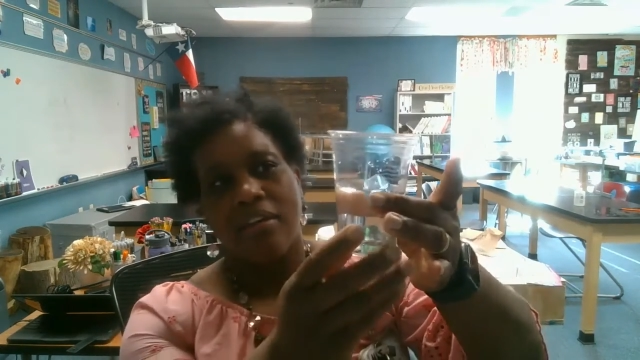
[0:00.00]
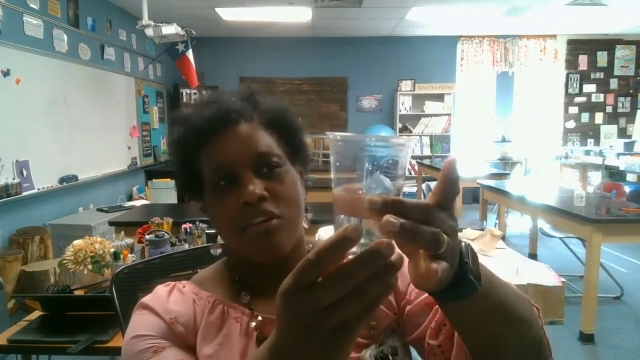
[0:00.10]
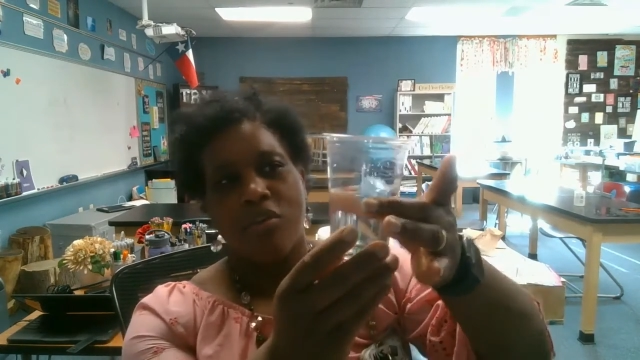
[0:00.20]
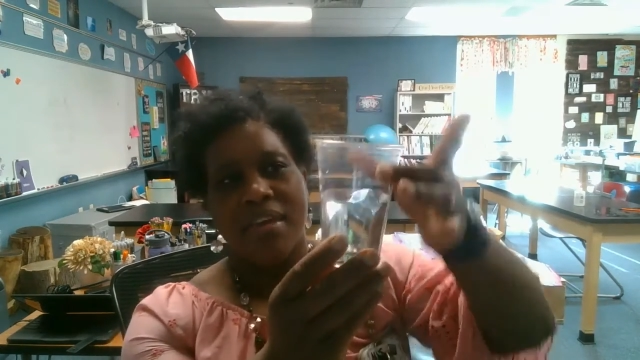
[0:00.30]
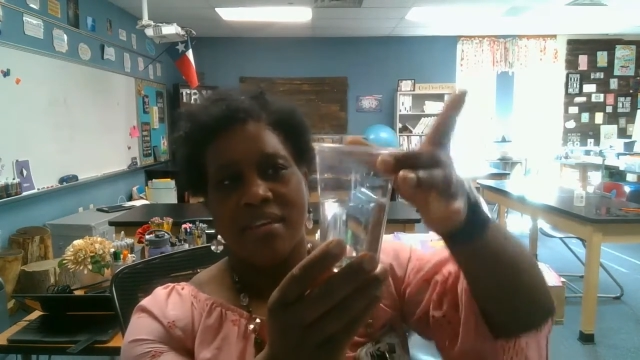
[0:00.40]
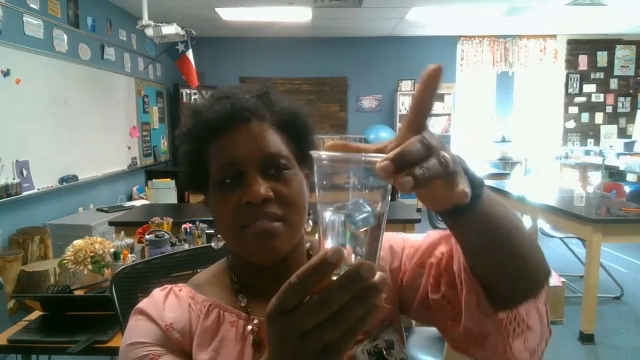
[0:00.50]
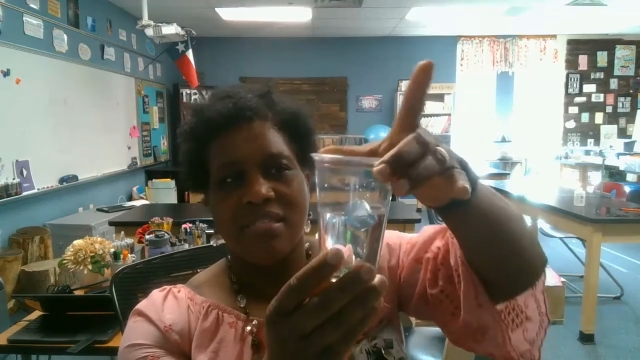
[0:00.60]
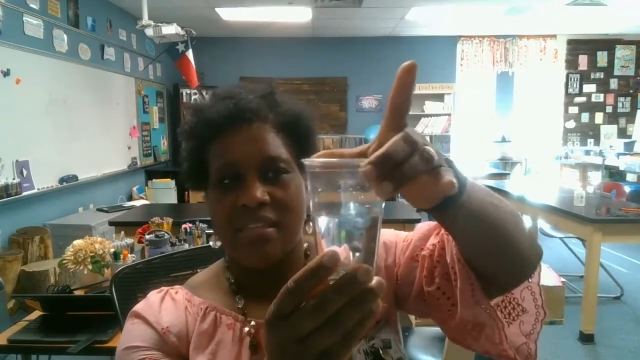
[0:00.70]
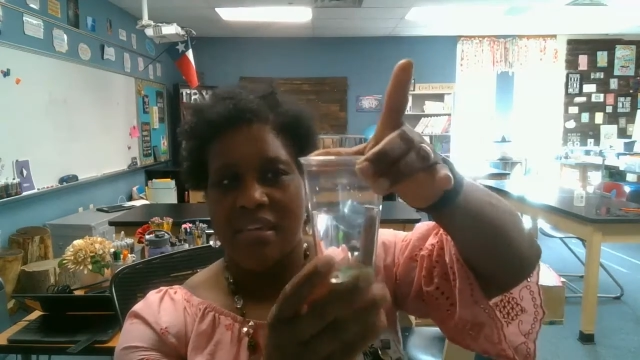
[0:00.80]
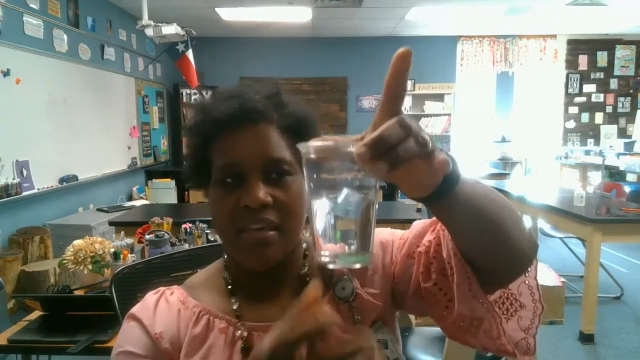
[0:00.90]
You can
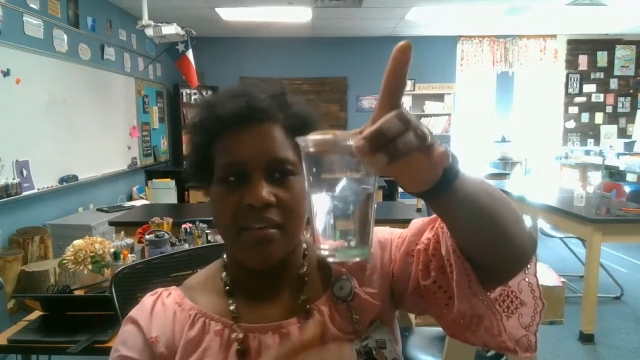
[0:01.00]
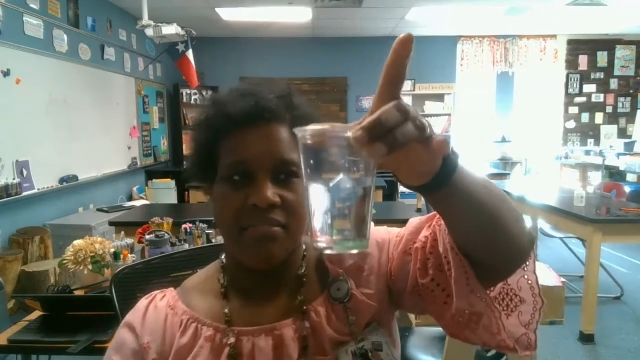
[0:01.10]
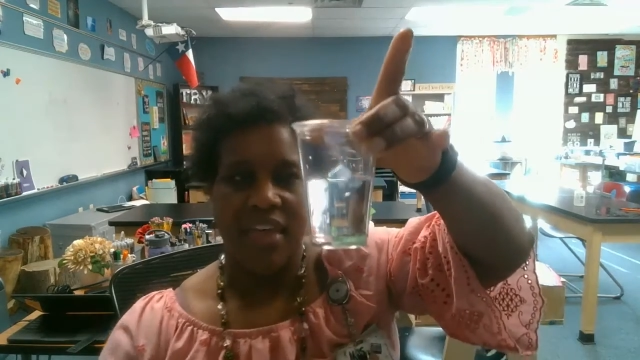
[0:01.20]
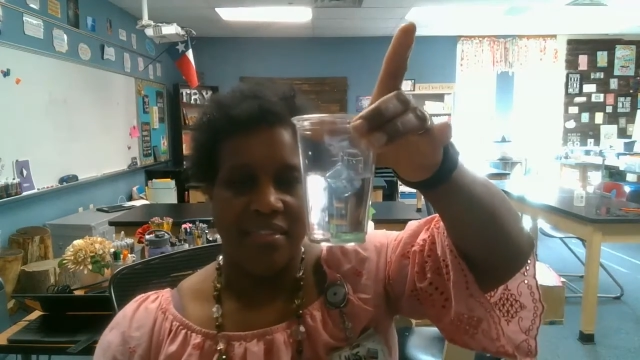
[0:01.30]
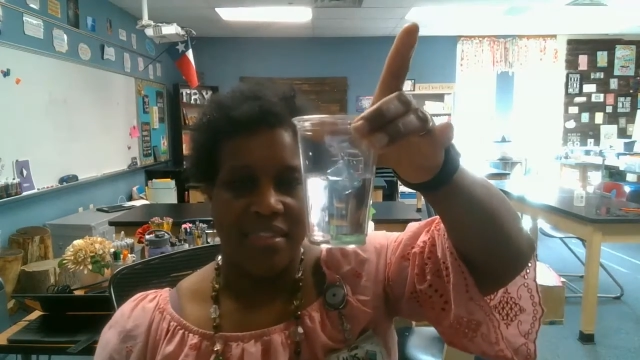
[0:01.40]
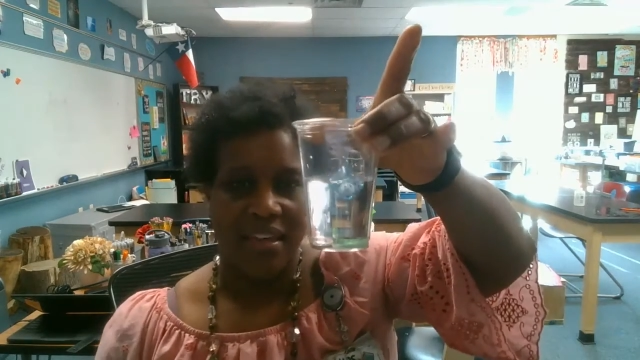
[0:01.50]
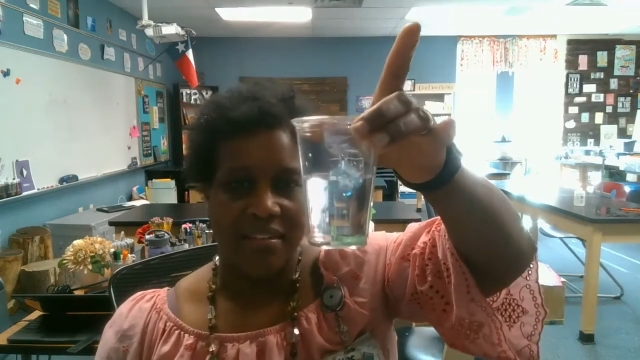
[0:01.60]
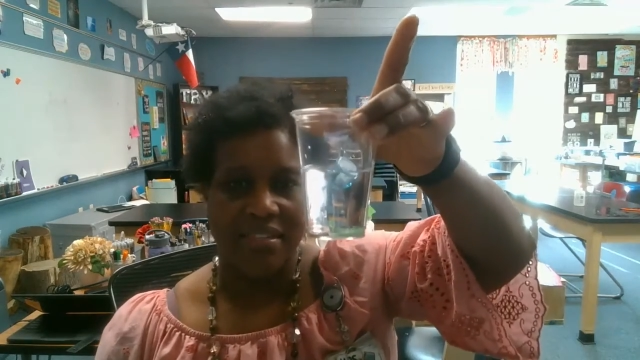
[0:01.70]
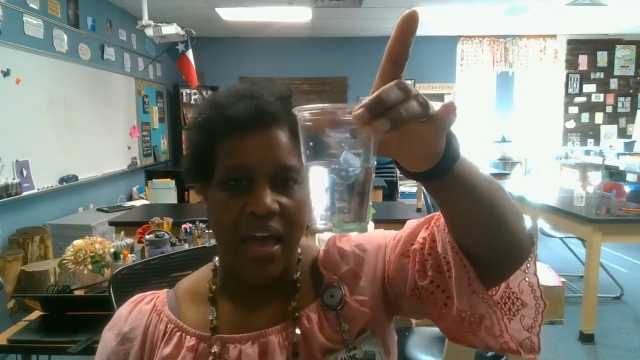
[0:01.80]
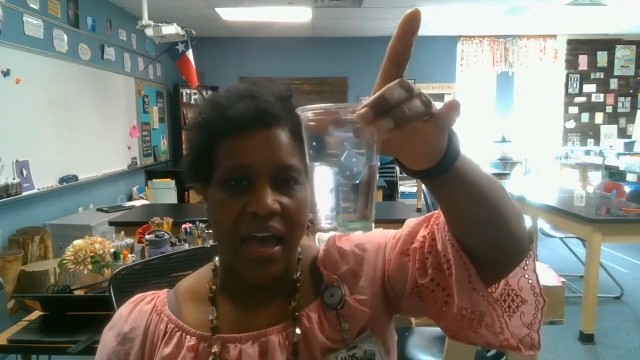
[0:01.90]
see that
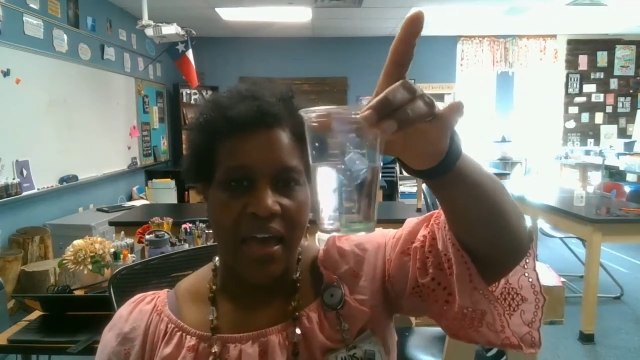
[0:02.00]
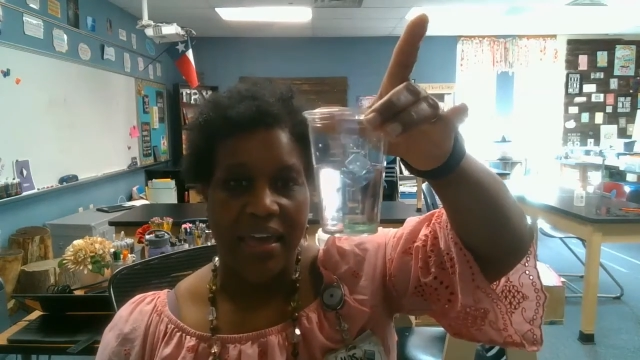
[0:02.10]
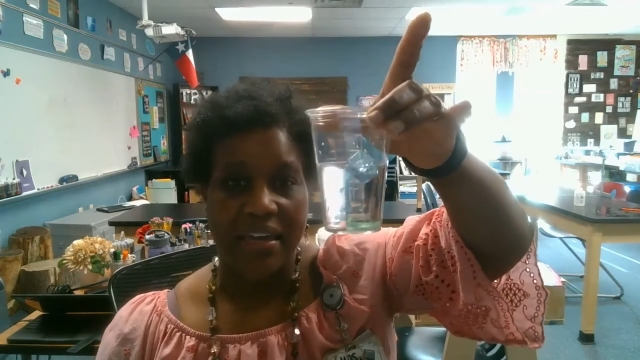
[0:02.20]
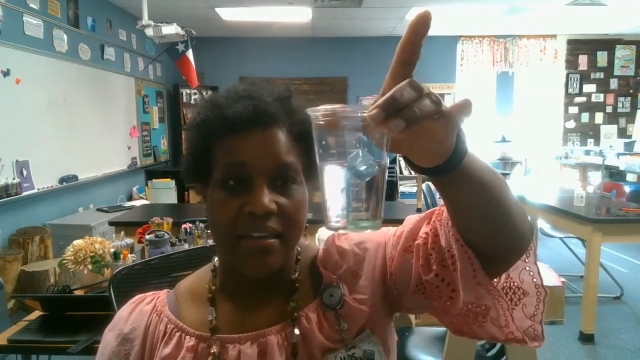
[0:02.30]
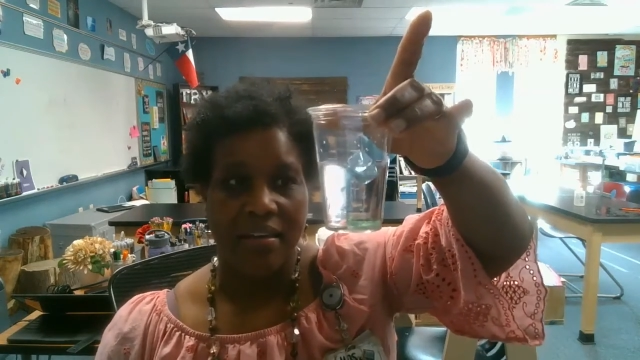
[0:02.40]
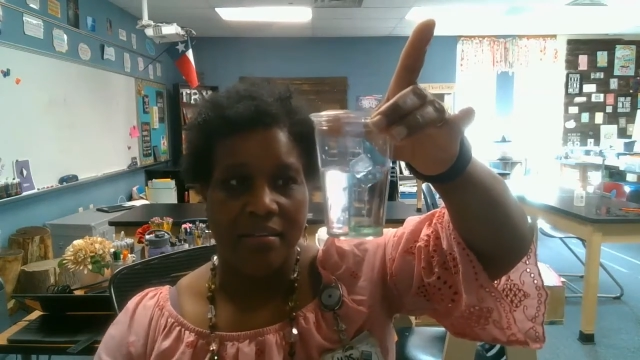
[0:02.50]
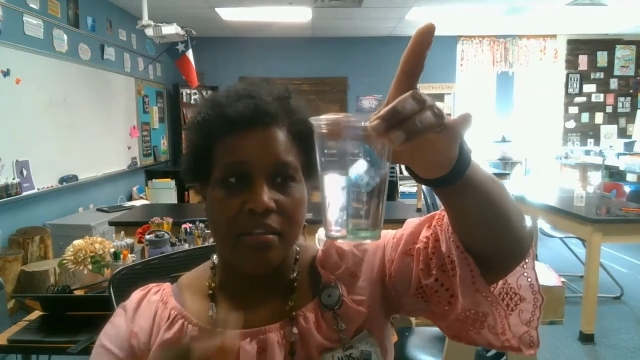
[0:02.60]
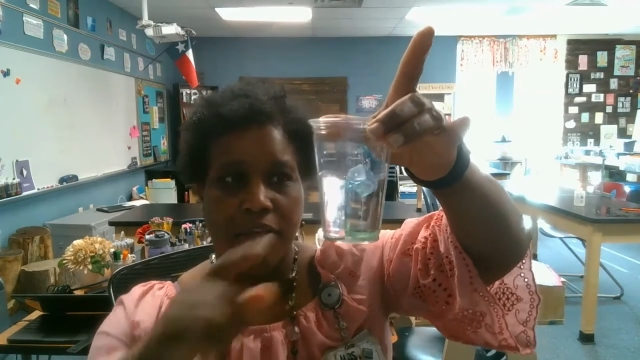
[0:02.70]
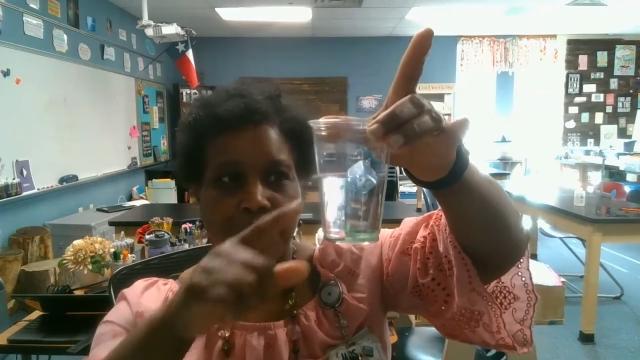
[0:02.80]
the die is